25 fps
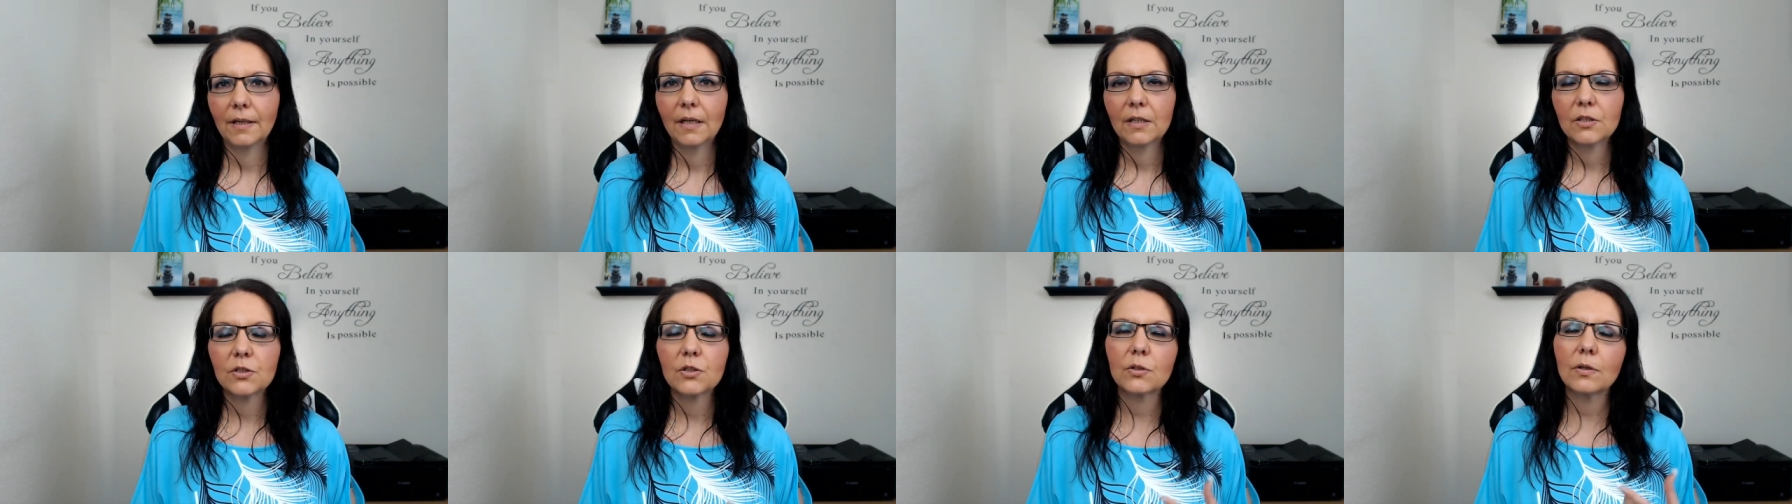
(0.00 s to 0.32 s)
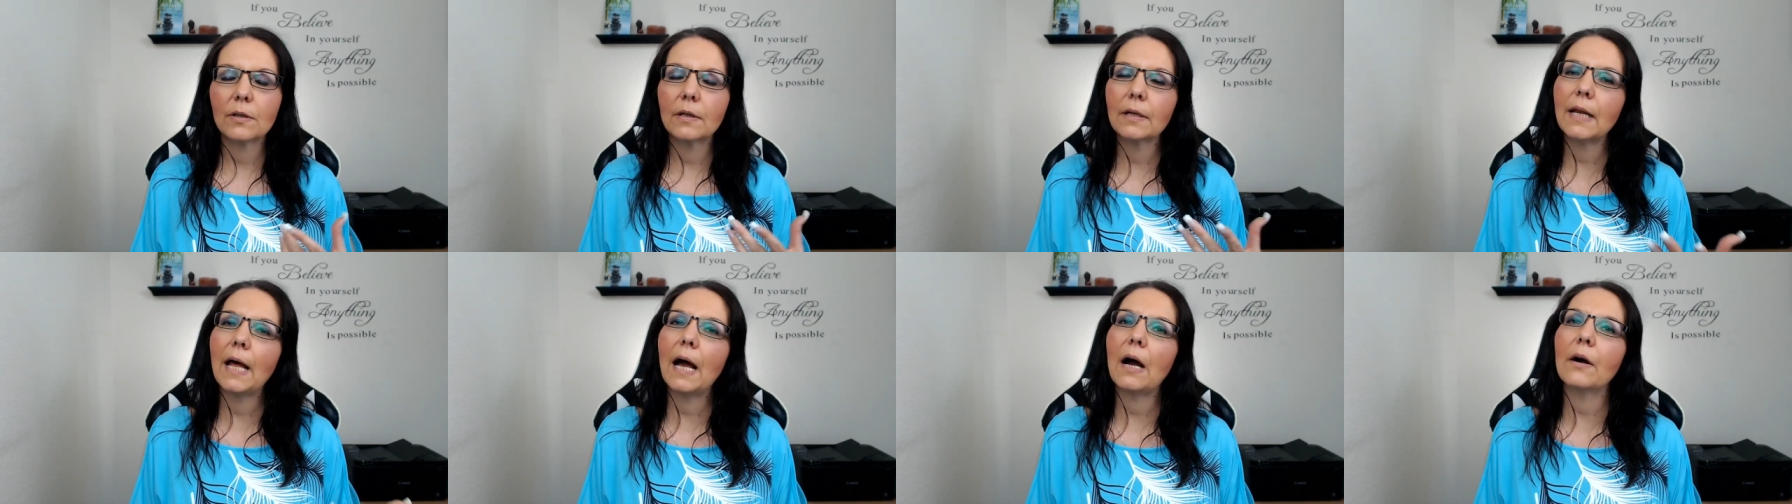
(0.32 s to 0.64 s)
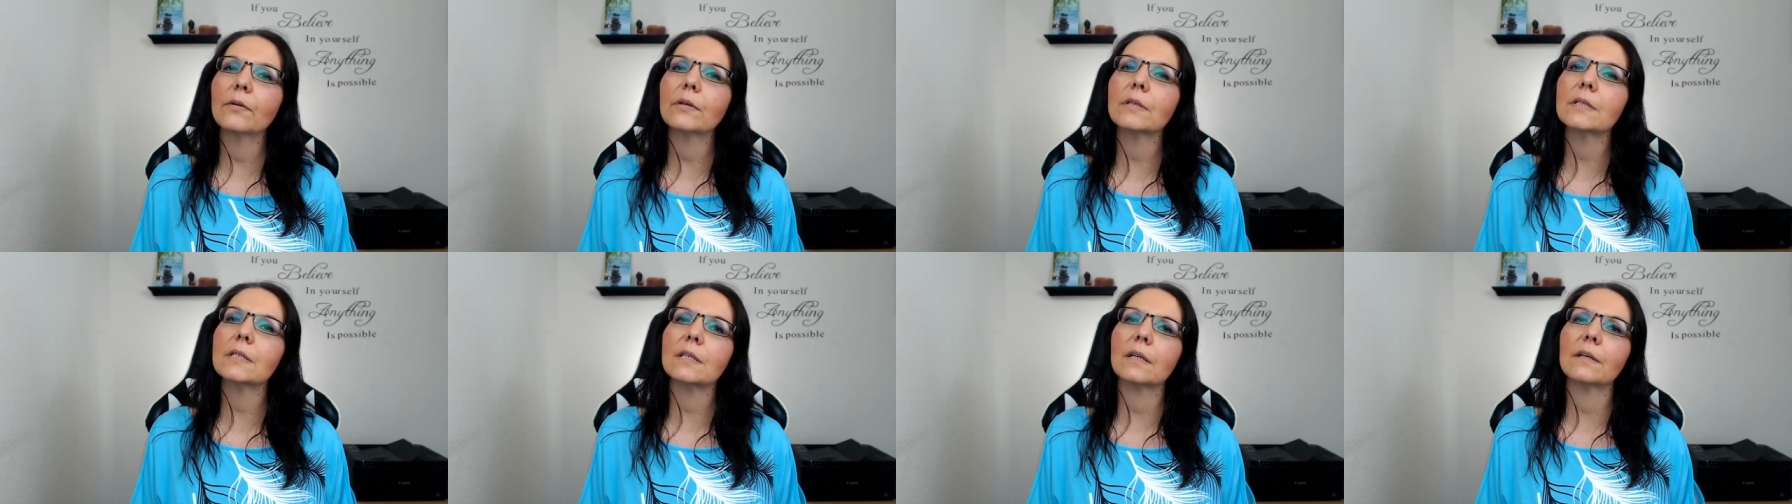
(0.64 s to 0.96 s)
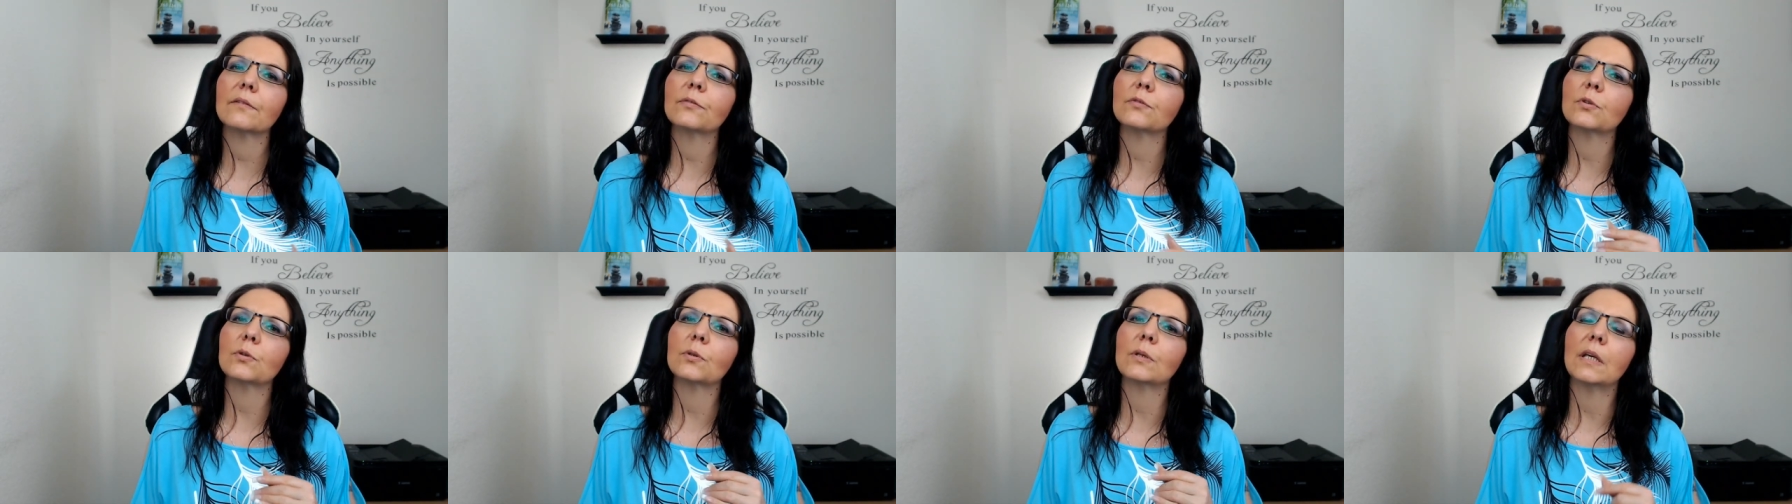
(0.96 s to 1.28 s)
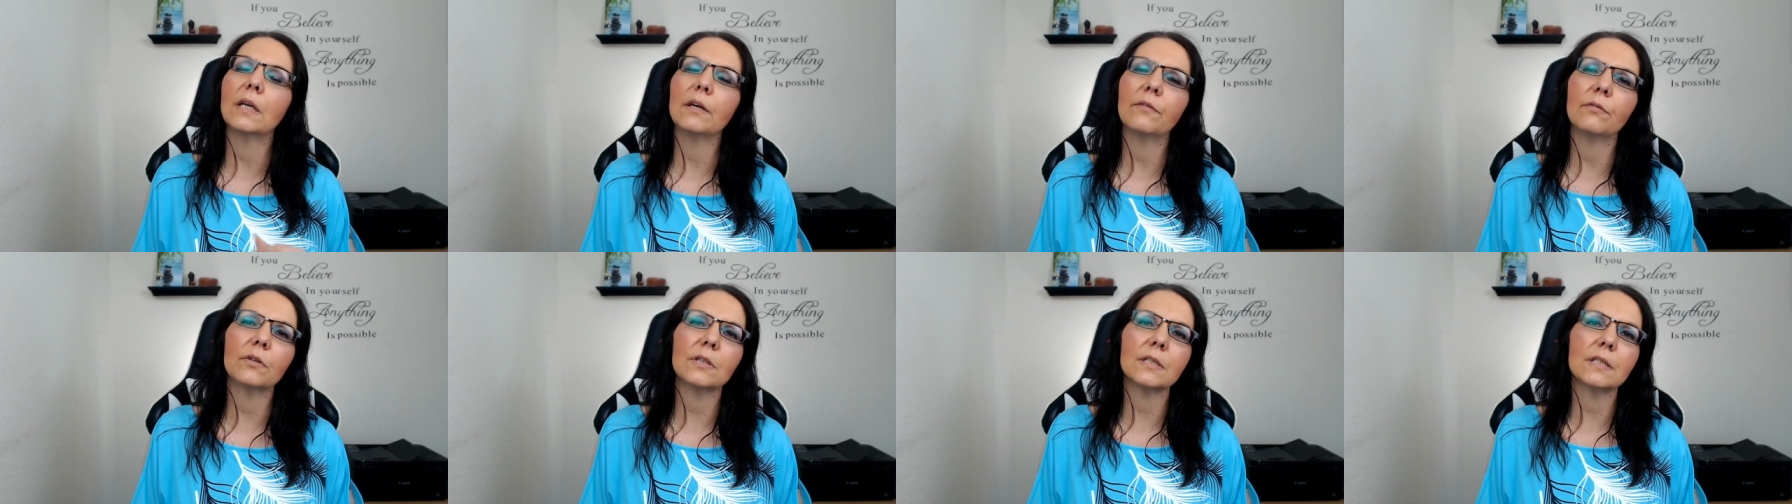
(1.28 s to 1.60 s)
So allow yourself to
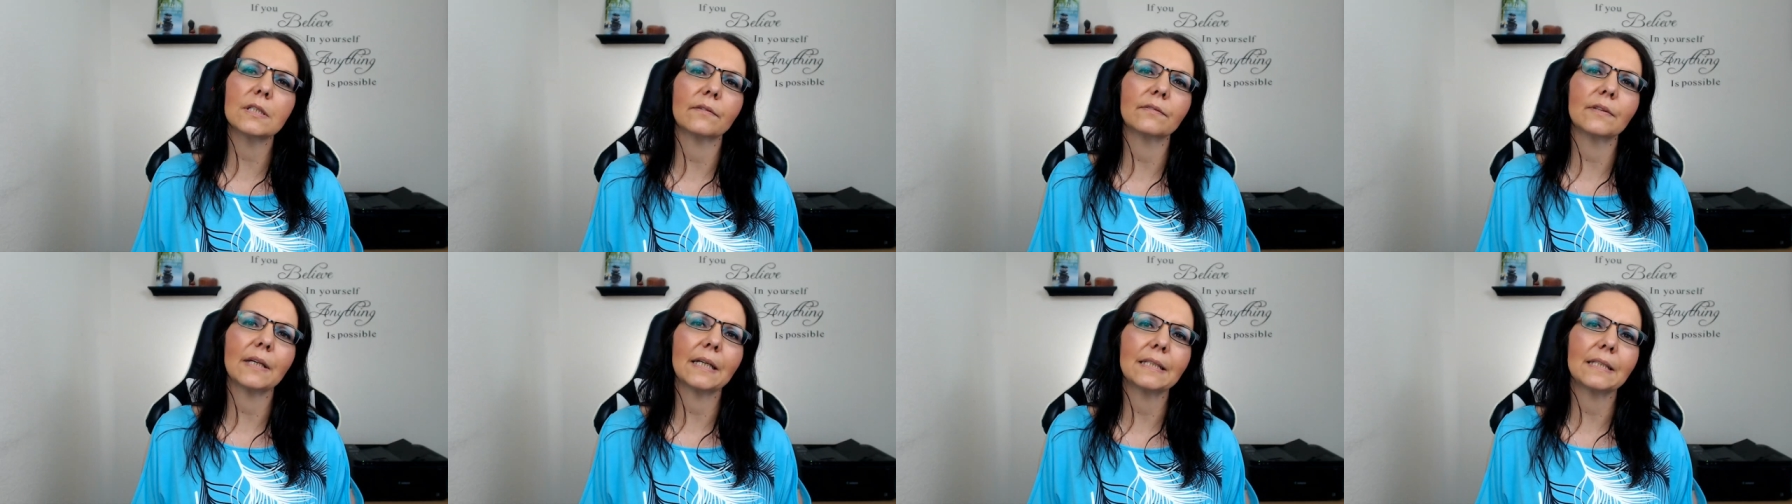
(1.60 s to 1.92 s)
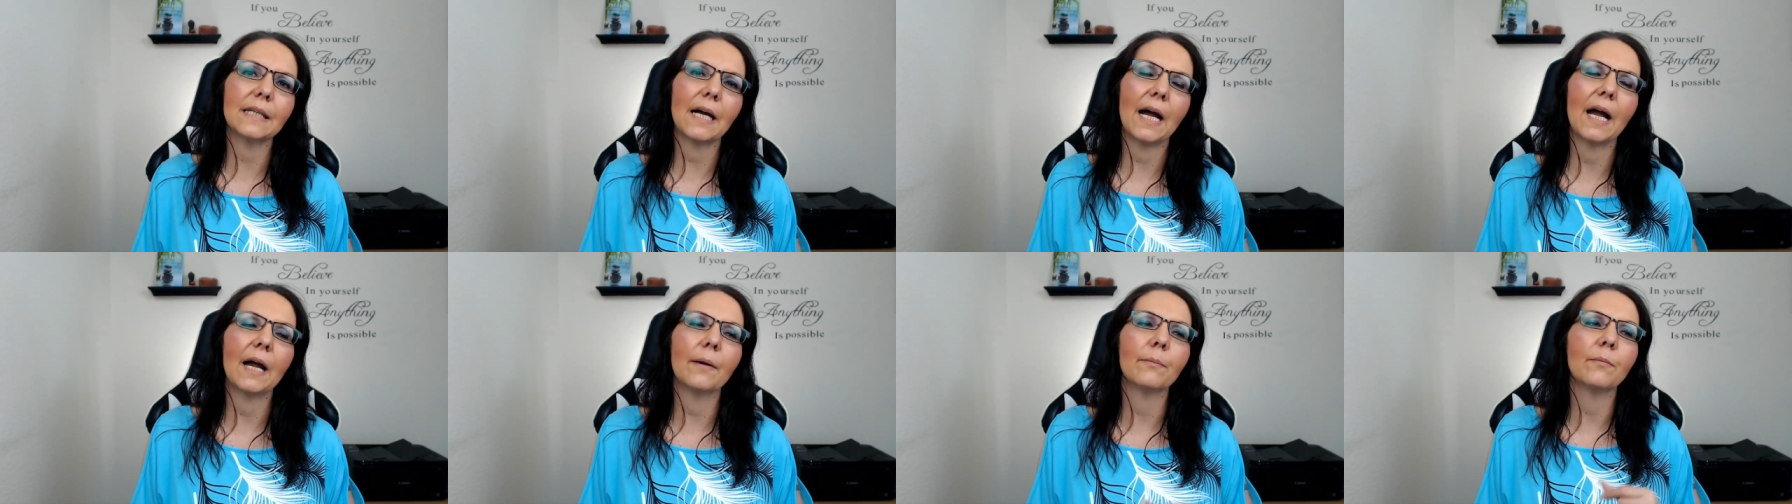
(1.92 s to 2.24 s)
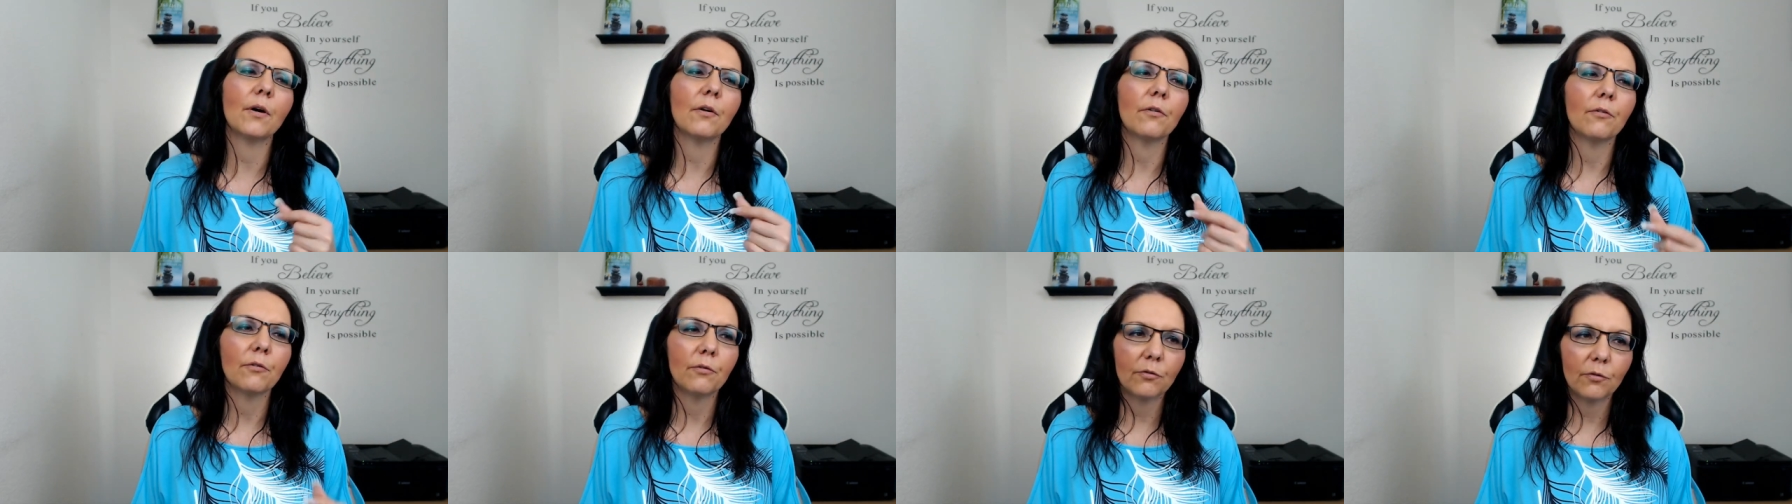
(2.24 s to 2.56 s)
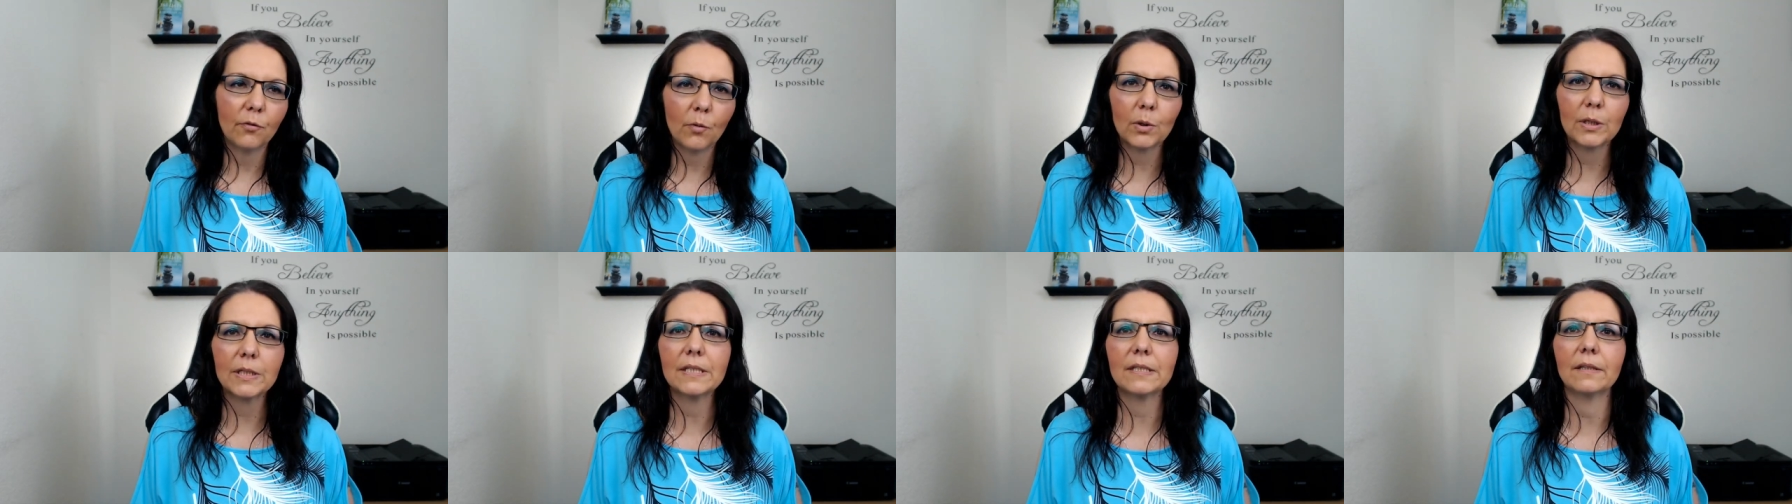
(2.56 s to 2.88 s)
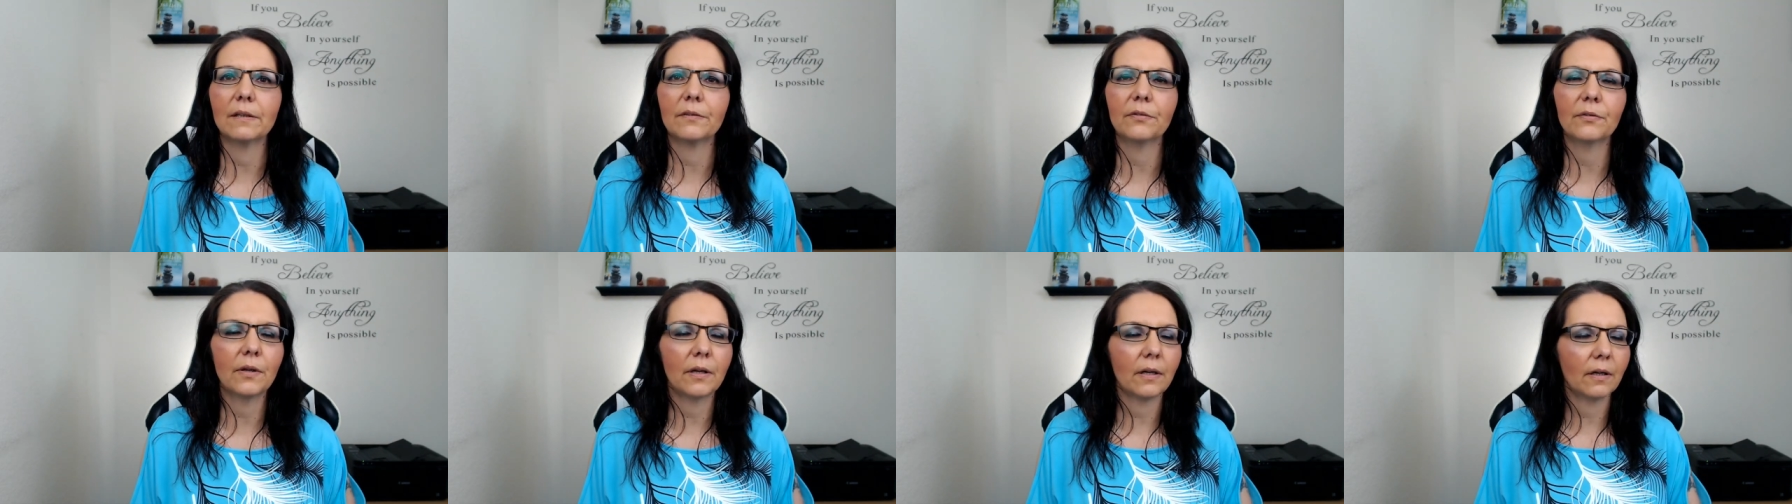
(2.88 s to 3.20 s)
give yourself that time for
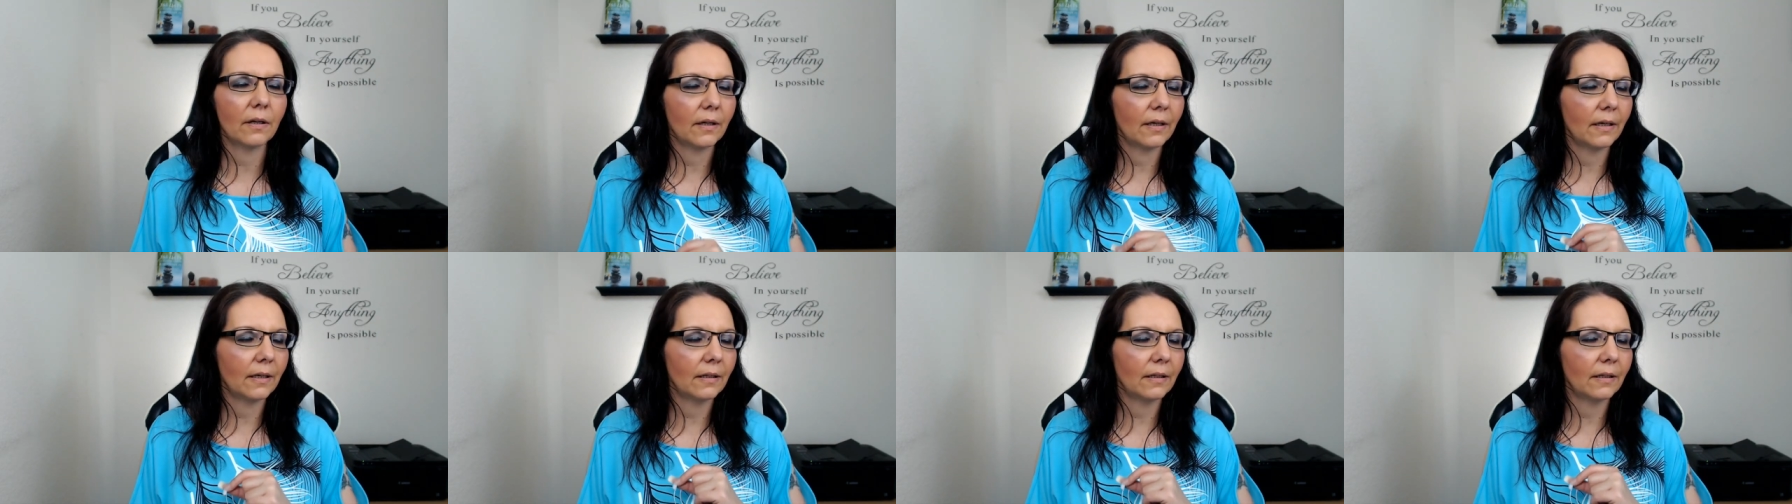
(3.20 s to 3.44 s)
self-care.